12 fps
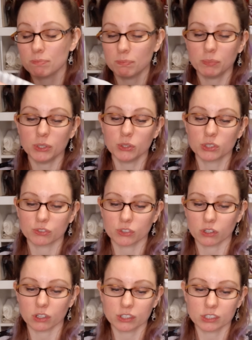beautiful.
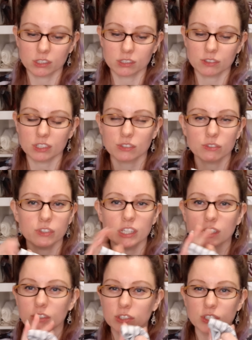This
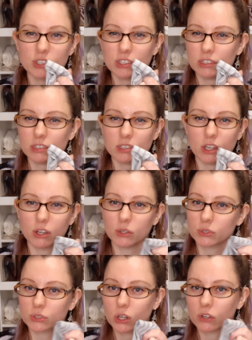feels so
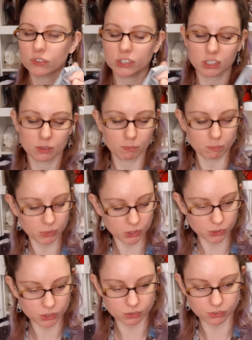soft. This is
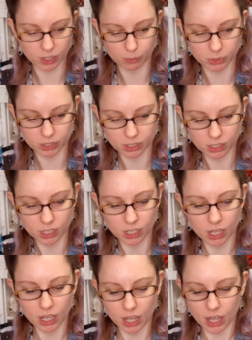beautiful fabric.
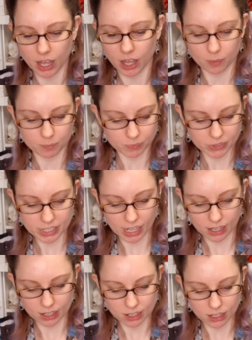Yeah,
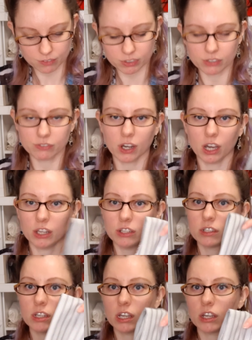lovely fine
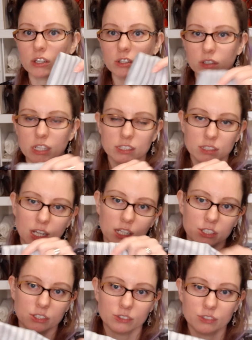
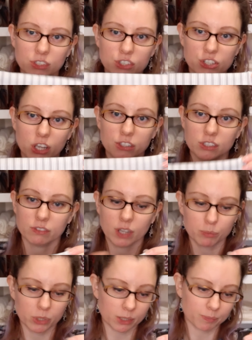Italian shirting
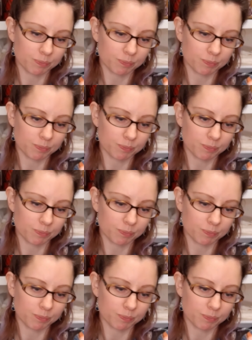fabric